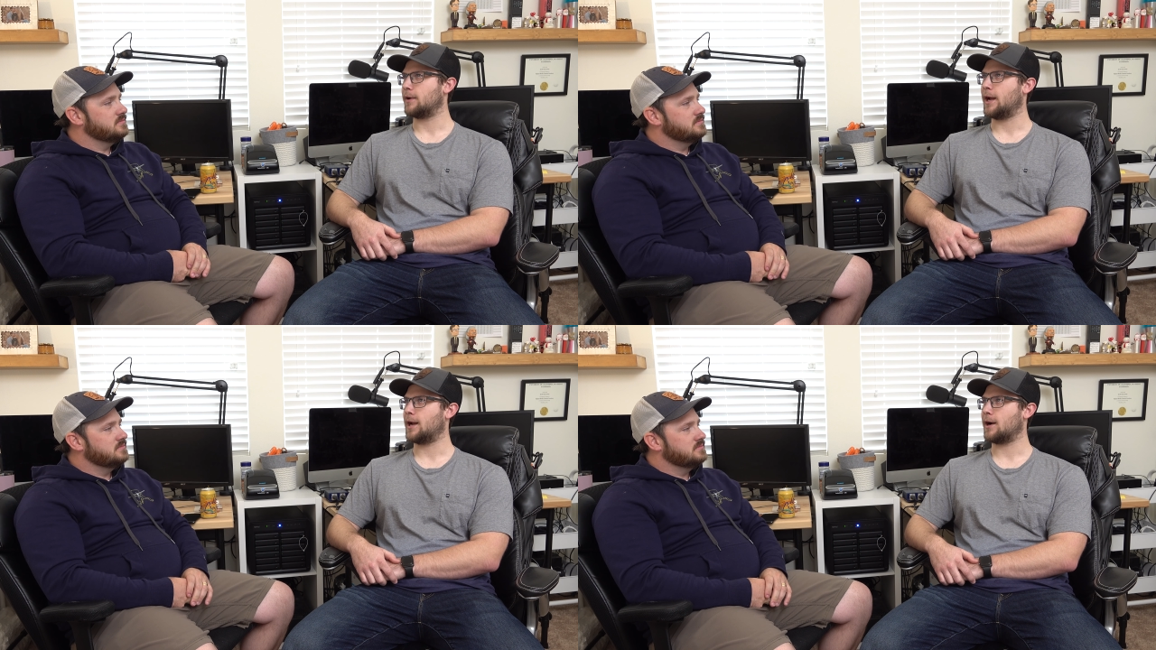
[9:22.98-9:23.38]

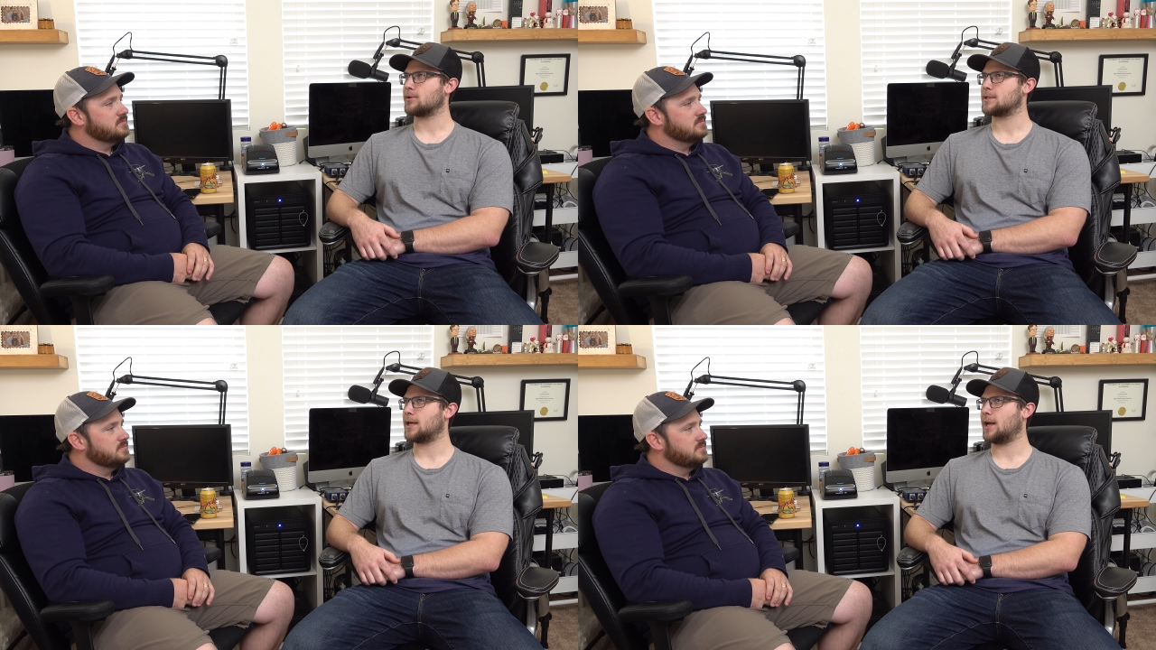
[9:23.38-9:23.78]
Speaker 1: eight
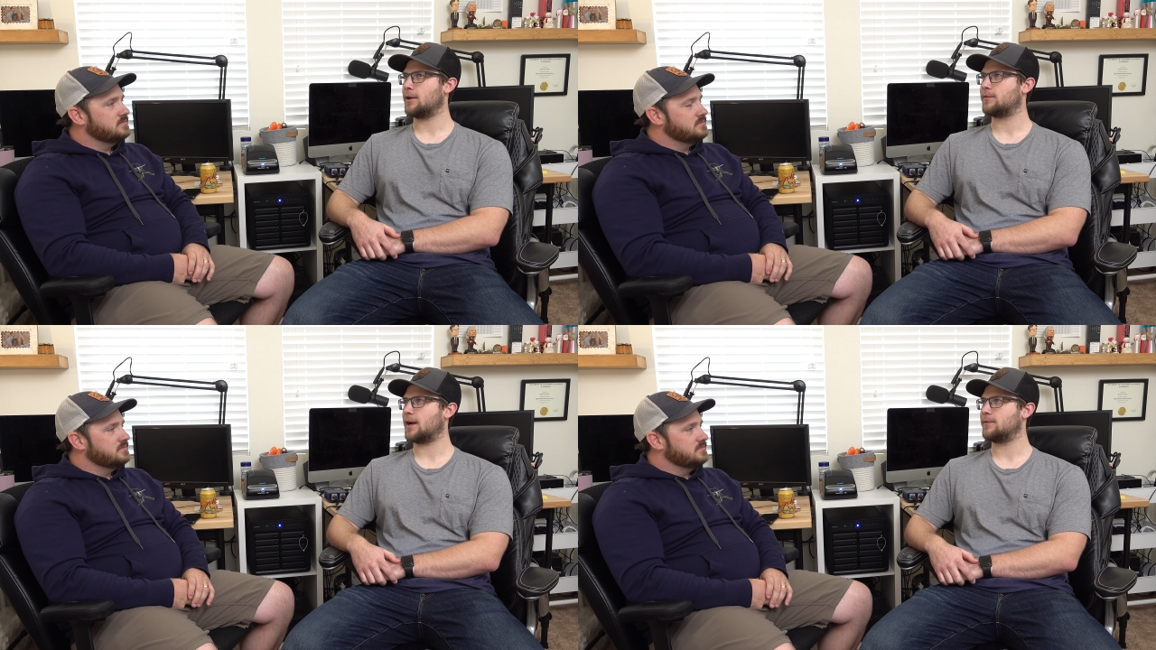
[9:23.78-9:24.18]
hours a
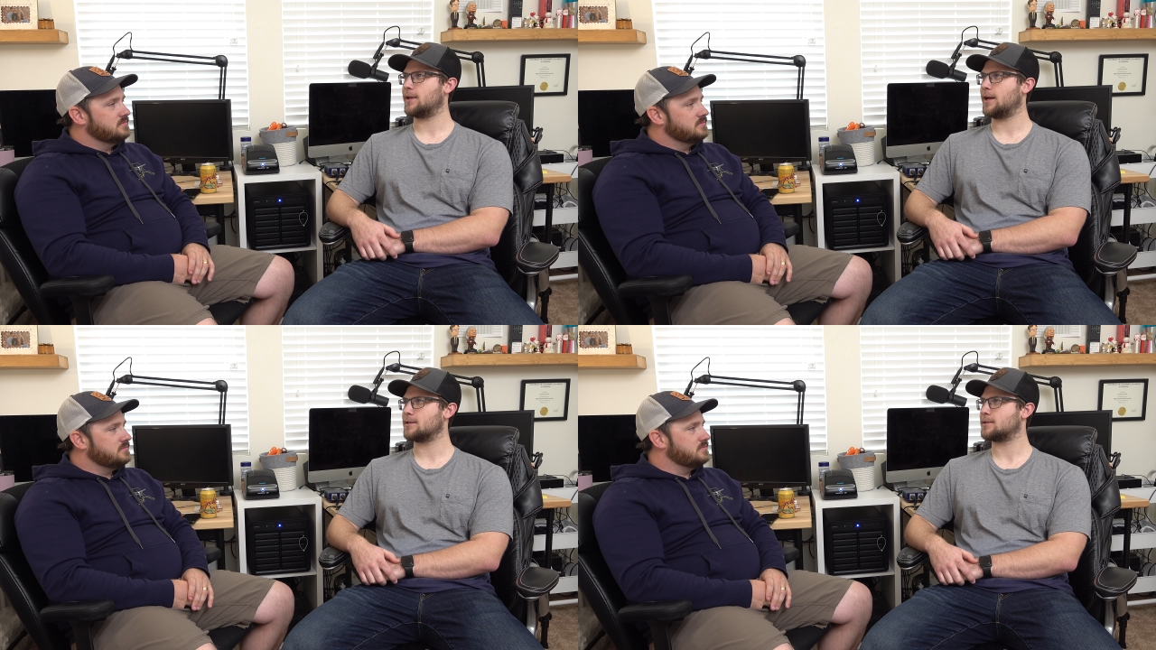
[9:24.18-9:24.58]
day, five
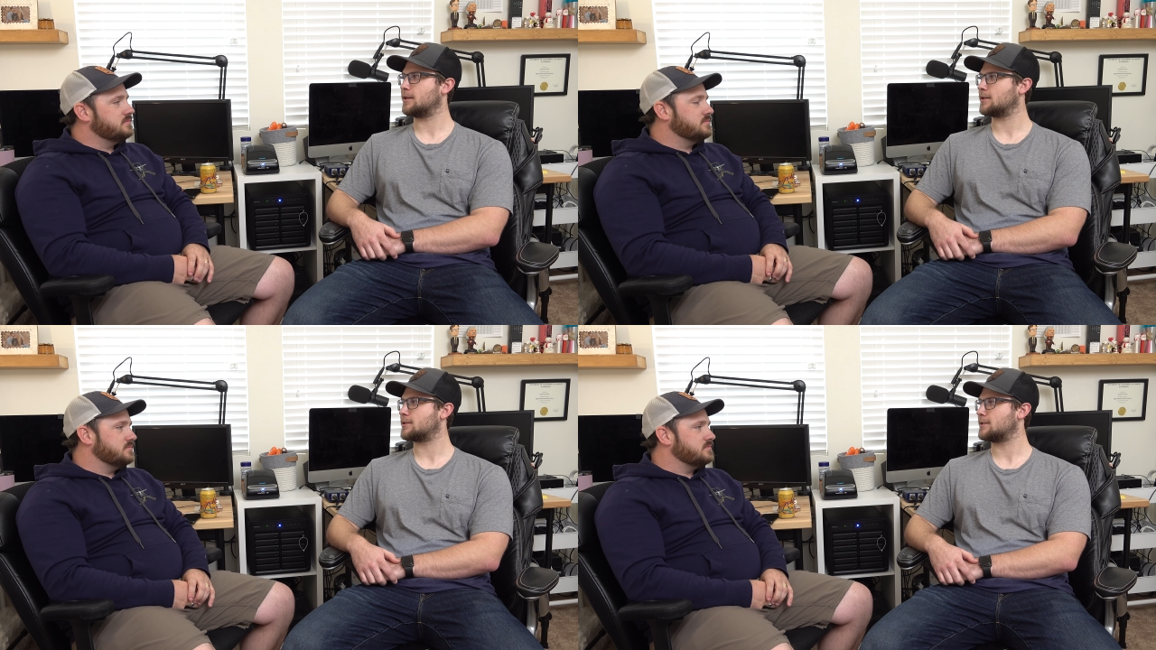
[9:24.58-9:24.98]
days.
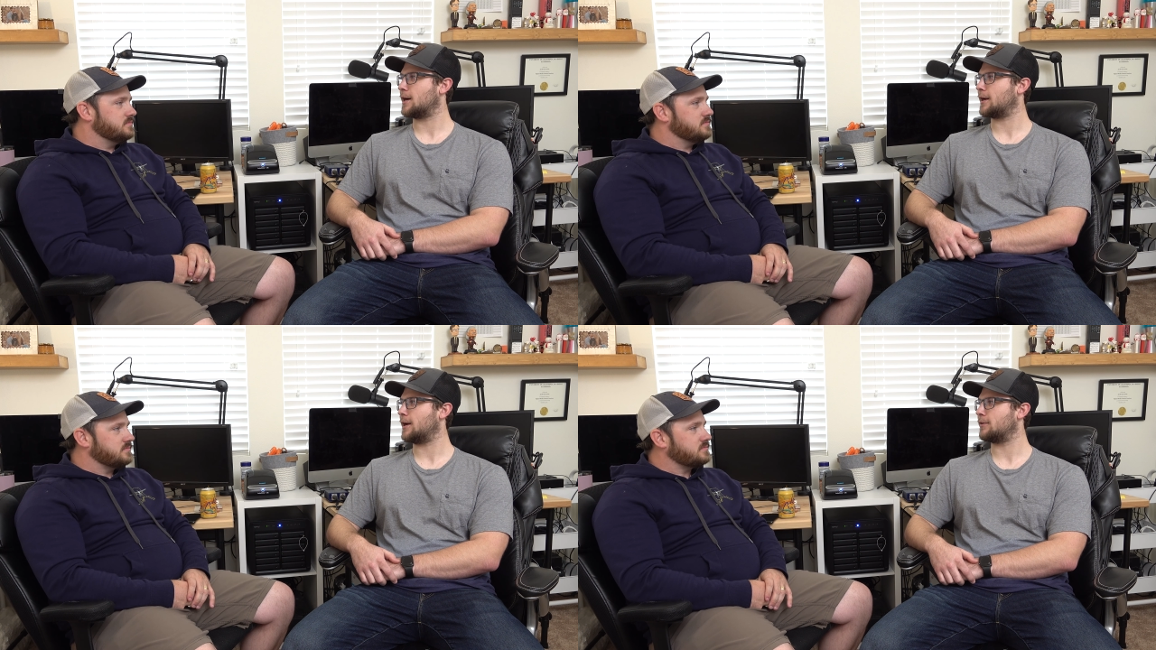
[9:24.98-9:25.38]
You know, let's
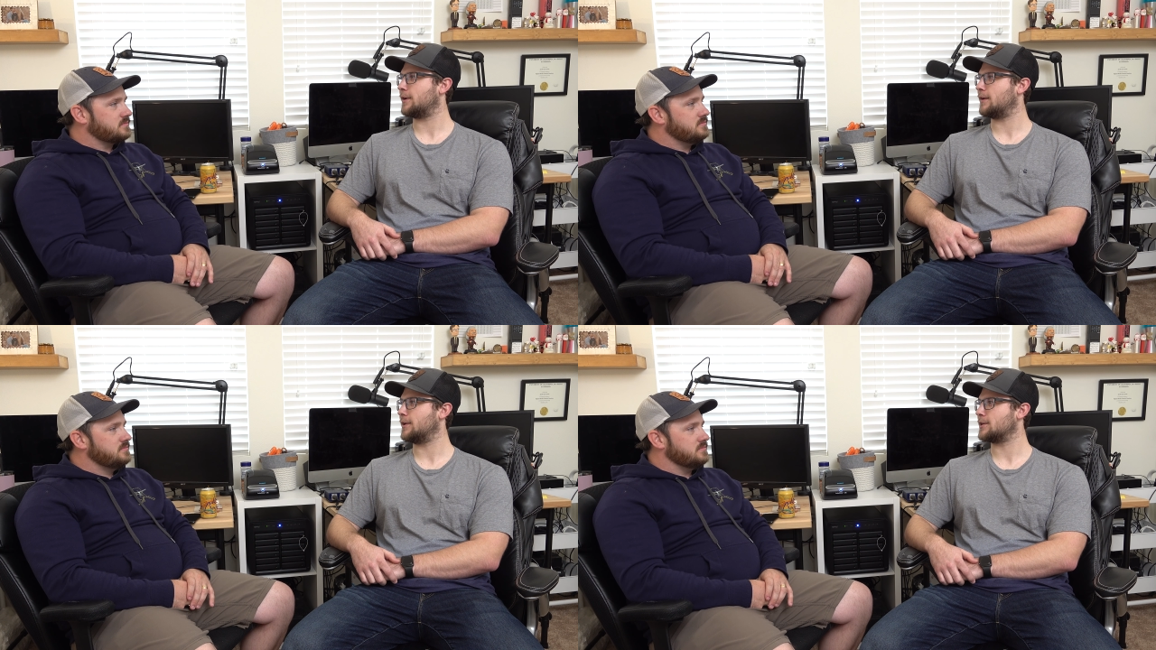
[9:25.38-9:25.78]
knock it out in
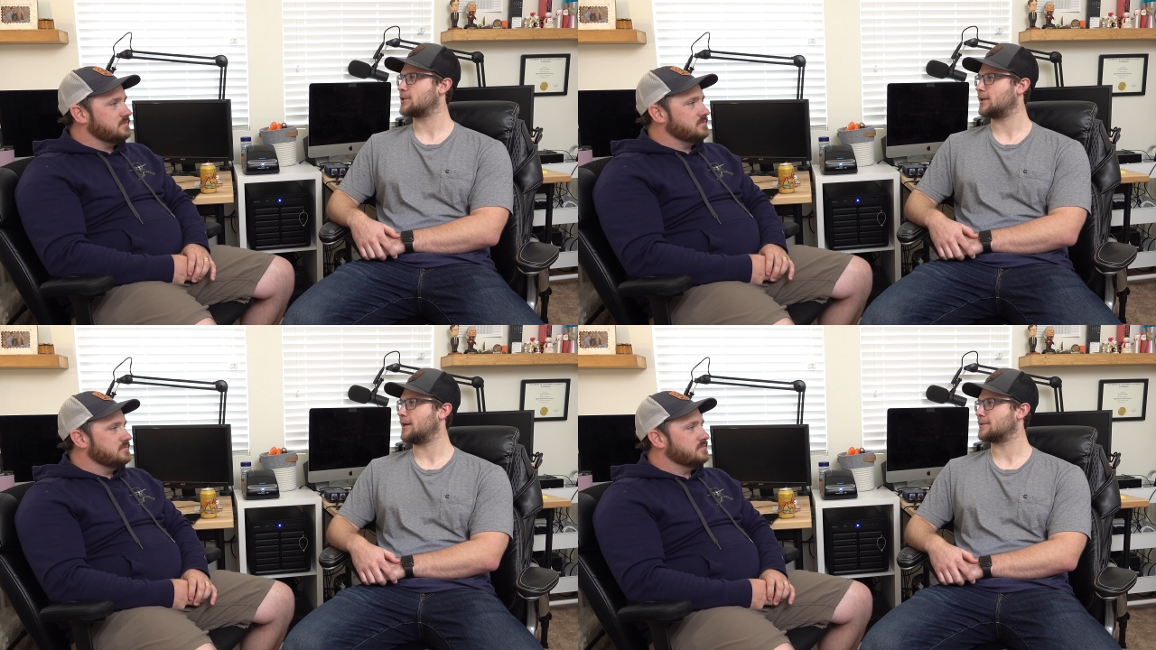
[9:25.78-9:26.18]
five days
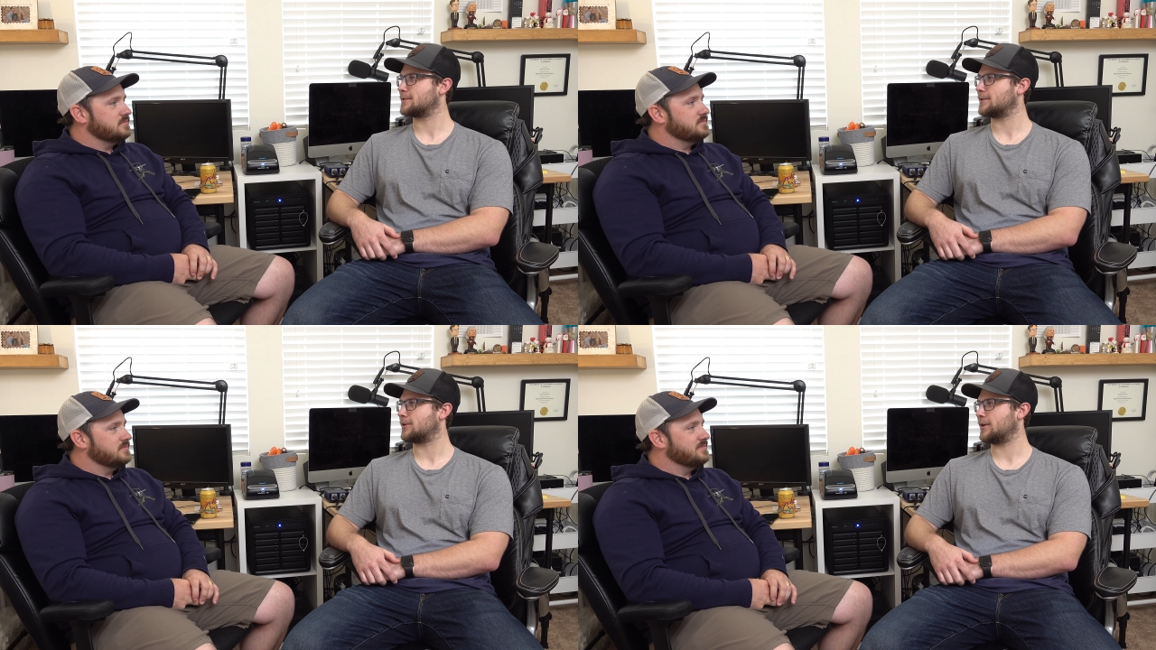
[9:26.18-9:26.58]
straight.
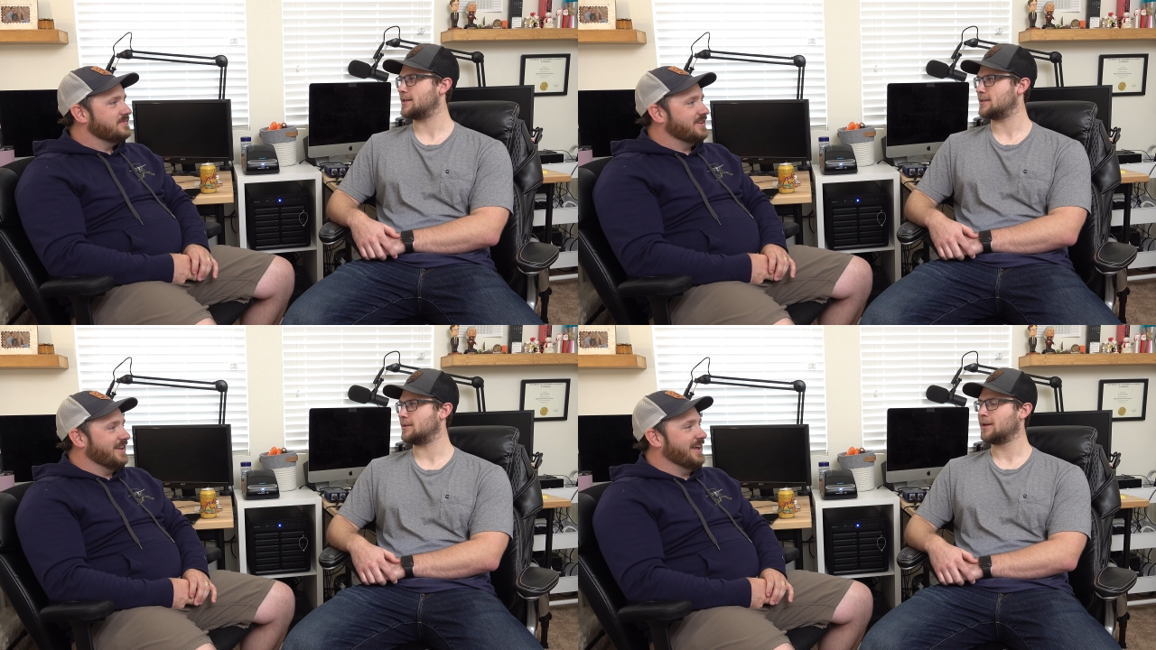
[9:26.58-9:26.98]
Just go crazy.